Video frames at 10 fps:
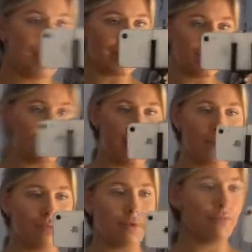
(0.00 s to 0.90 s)
it
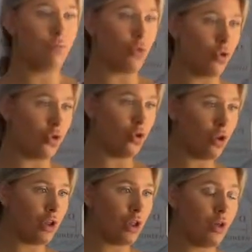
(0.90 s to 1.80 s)
developed more
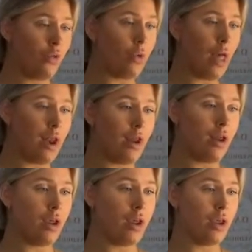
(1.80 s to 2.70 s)
when
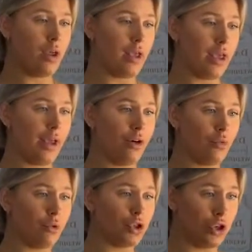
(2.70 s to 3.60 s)
it
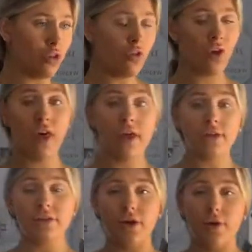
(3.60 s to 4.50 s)
got washed off.
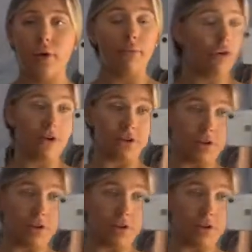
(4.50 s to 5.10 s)
So I'm not going to